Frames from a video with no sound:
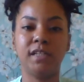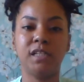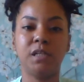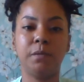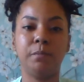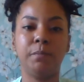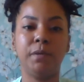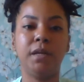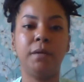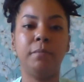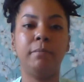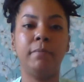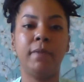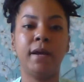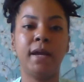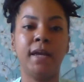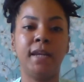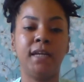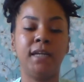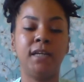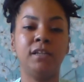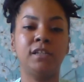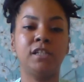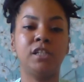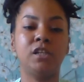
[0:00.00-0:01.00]
to be
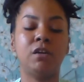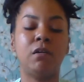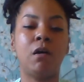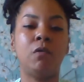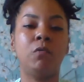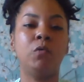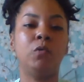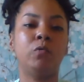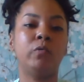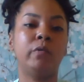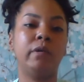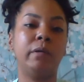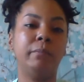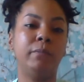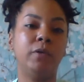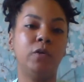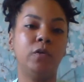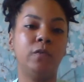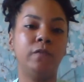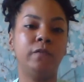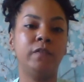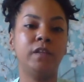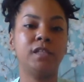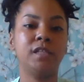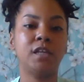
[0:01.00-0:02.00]
money. So I will
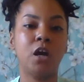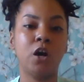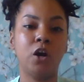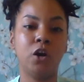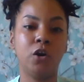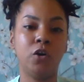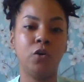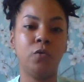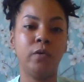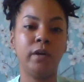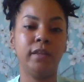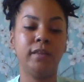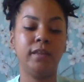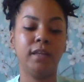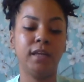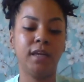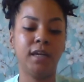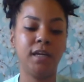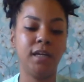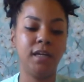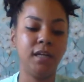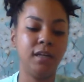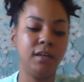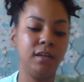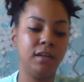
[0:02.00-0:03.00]
remove the O and the
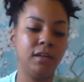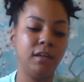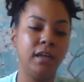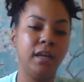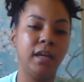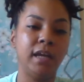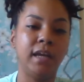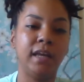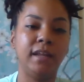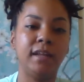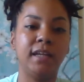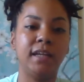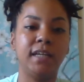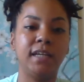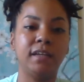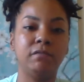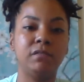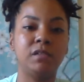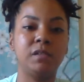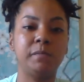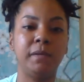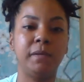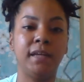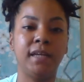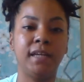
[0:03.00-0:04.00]
E, and it
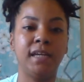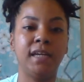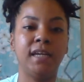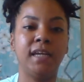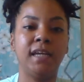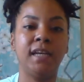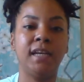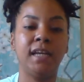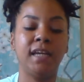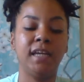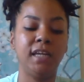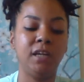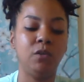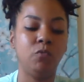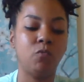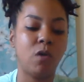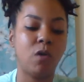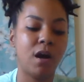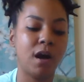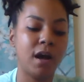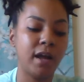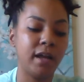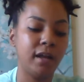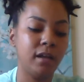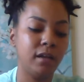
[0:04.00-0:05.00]
gives me
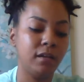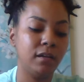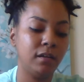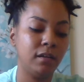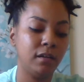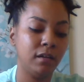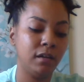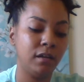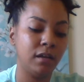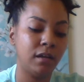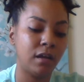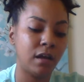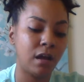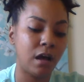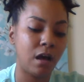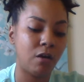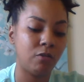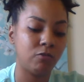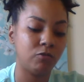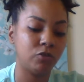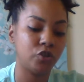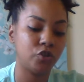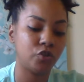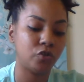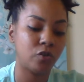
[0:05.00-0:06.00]
N-E-Y. I
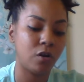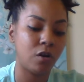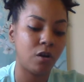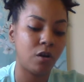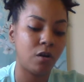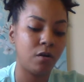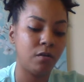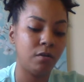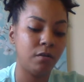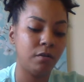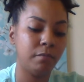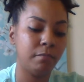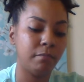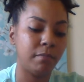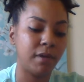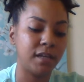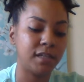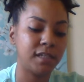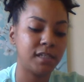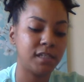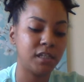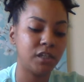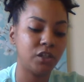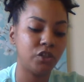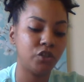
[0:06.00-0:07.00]
will draw my
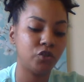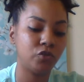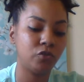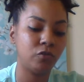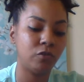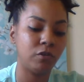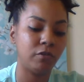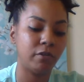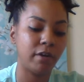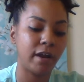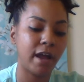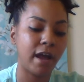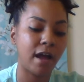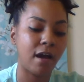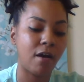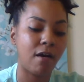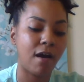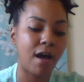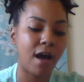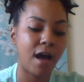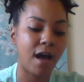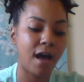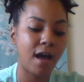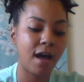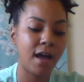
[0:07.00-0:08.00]
sigil on how
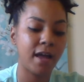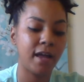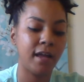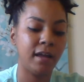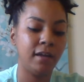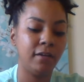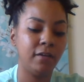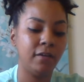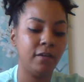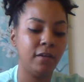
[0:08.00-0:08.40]
I